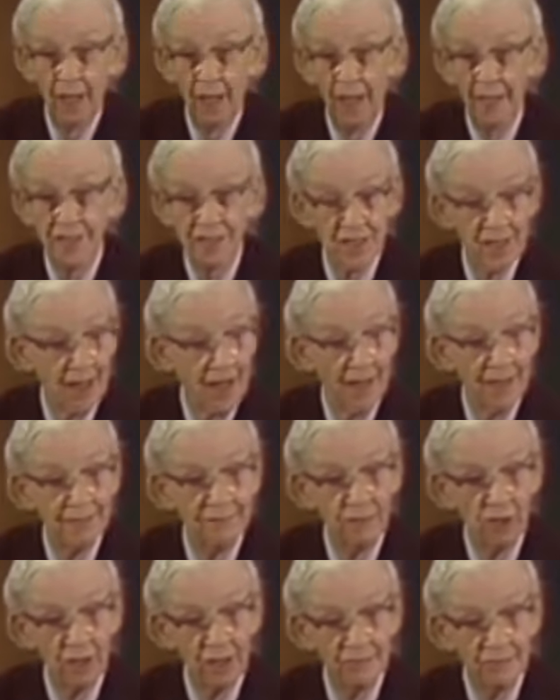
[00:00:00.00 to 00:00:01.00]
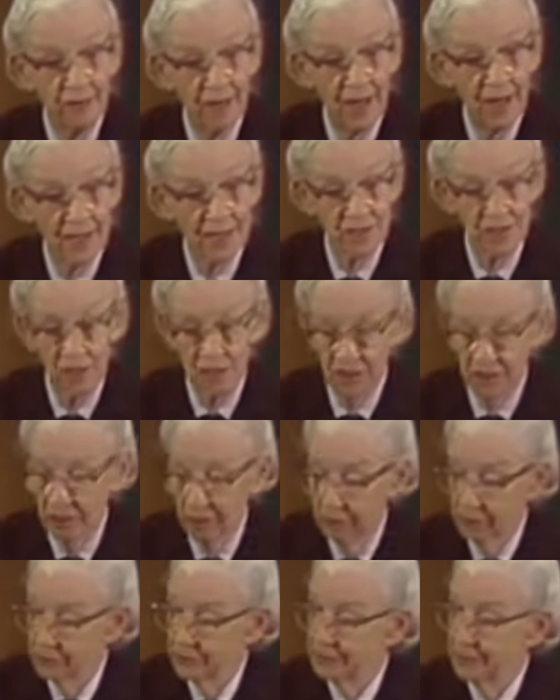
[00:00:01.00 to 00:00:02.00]
And he said, I have all of your access
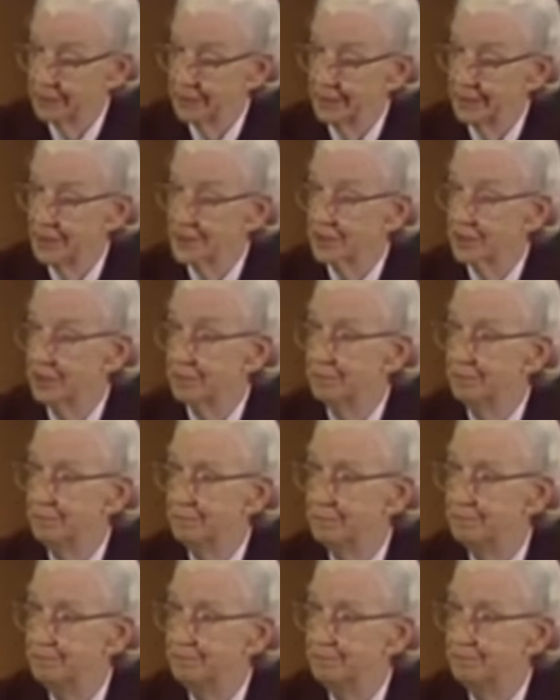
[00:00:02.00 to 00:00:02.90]
codes, and he listed them.